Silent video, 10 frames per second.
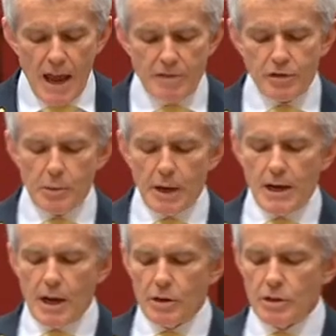everyone
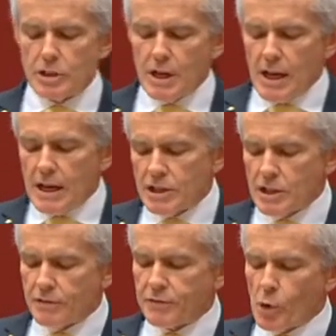knows it is
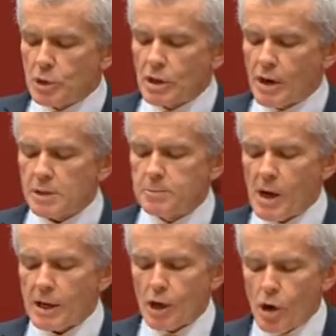enforced on us
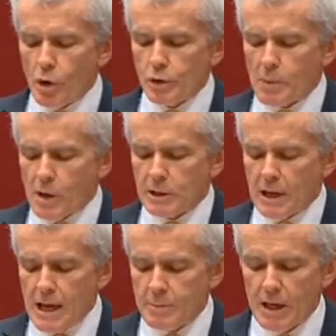by a cold modern
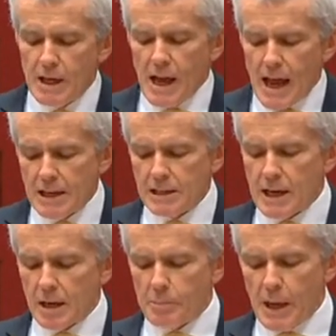Labor, aided
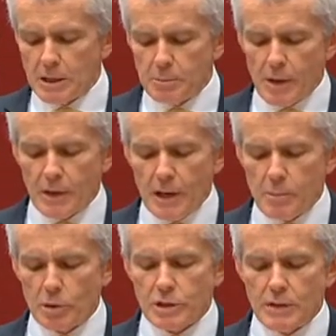and abetted by the
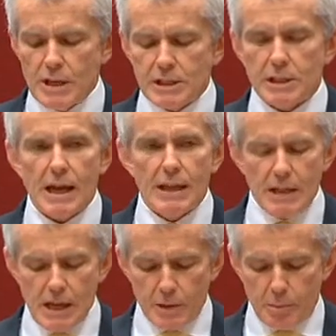Liberals in this and
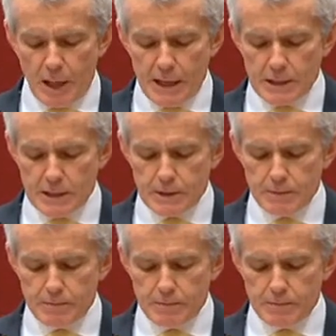the other place.